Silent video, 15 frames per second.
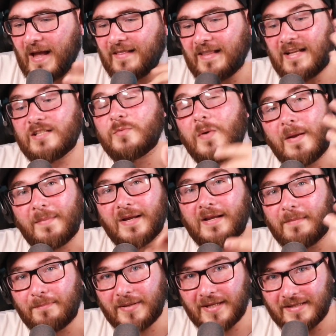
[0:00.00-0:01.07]
that's where my
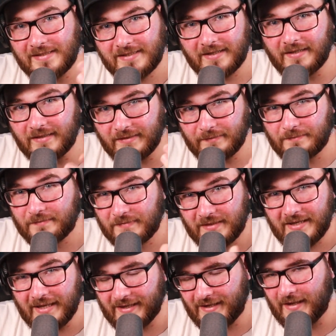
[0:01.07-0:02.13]
complaints kind of
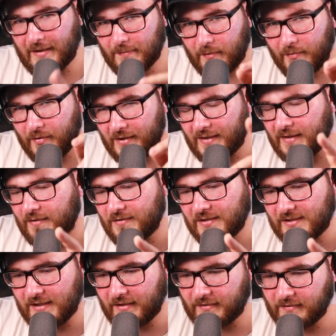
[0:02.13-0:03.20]
kick in, but we'll get there in a
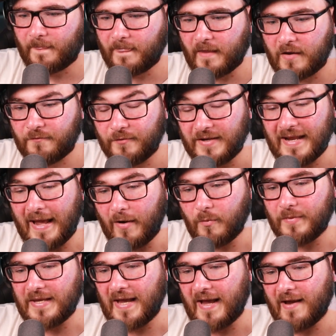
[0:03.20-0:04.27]
second. For now,
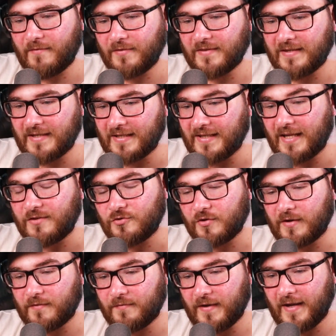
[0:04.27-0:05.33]
we have the electric
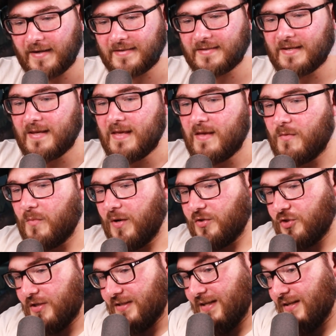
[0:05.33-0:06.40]
effect, which
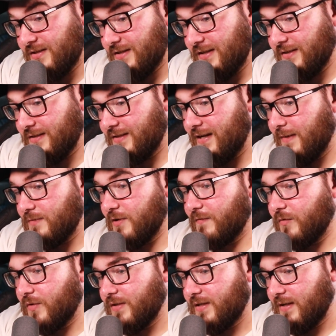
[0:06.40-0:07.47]
essentially just keeps your
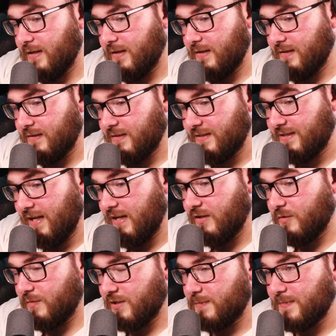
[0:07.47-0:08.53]
voice set
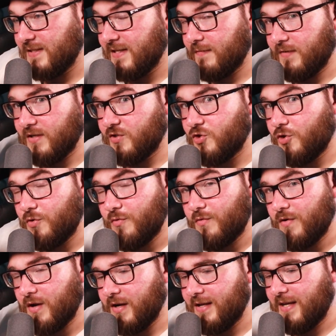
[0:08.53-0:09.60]
to a specific tune,
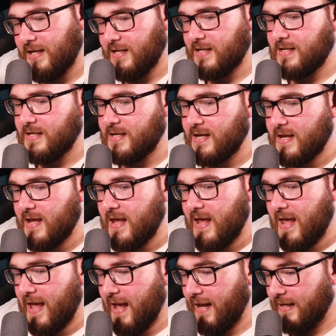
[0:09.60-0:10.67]
a key,
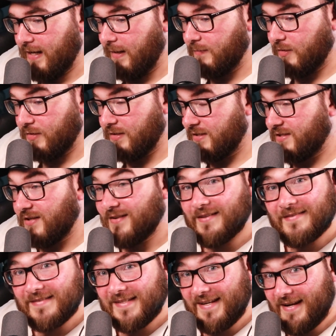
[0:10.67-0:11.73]
and I'm not going to
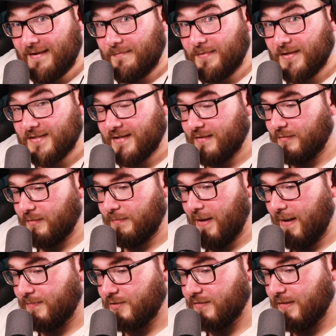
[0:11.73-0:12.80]
start singing because I will
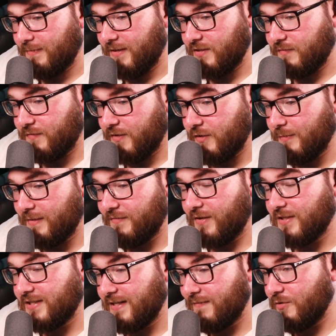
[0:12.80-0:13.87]
absolutely petrify you, but if I
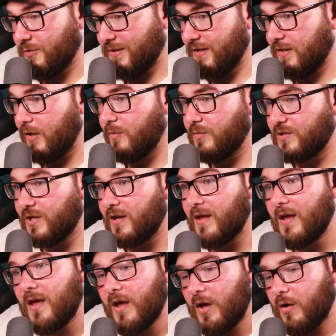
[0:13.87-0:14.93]
just give you a note,
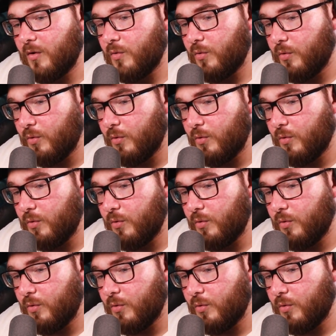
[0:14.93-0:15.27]
ooh,